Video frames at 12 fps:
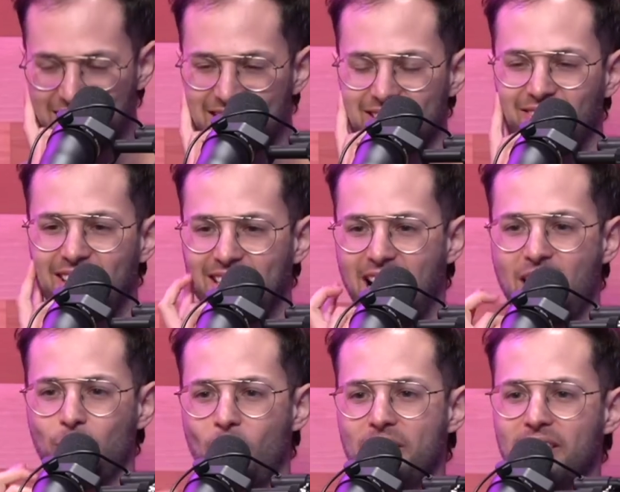There's one
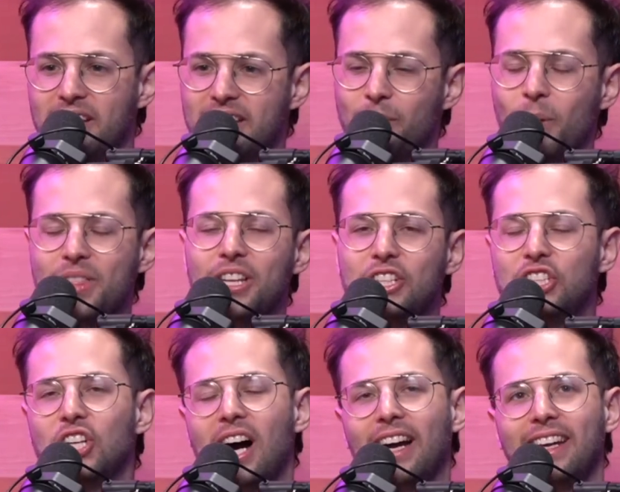line when the
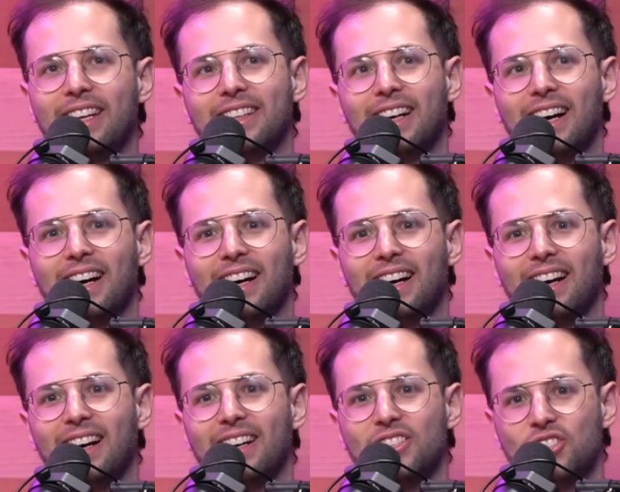giant
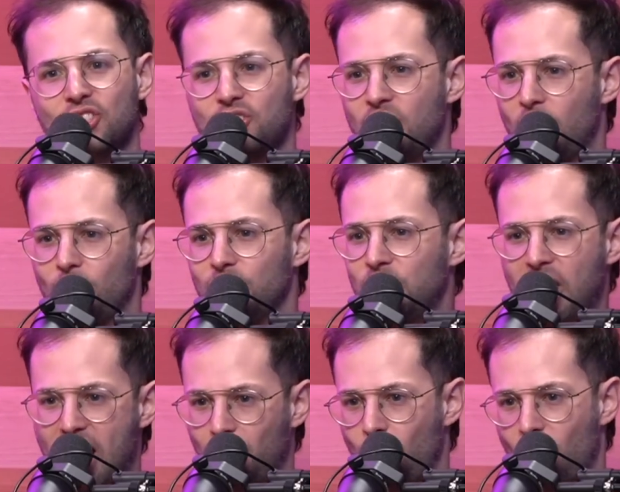stone
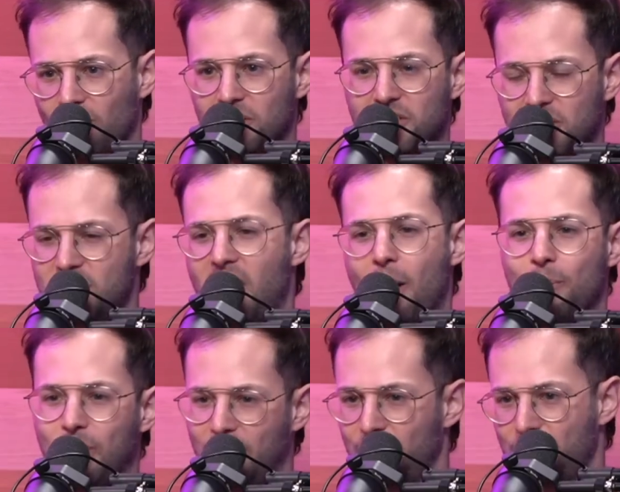jaguar is stomping